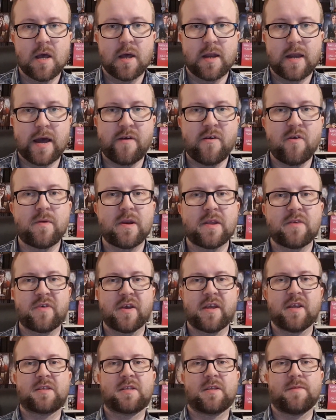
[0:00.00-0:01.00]
Now everybody
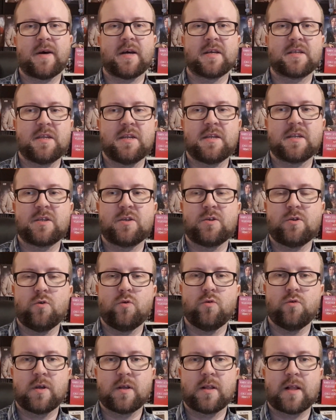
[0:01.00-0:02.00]
thinks the Master doesn't know
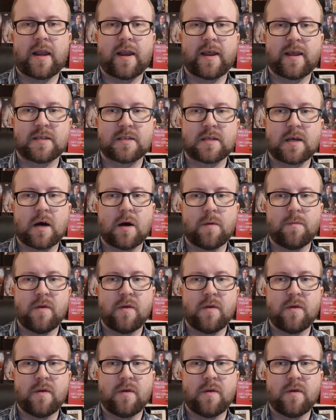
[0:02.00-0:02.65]
who the Clangers are,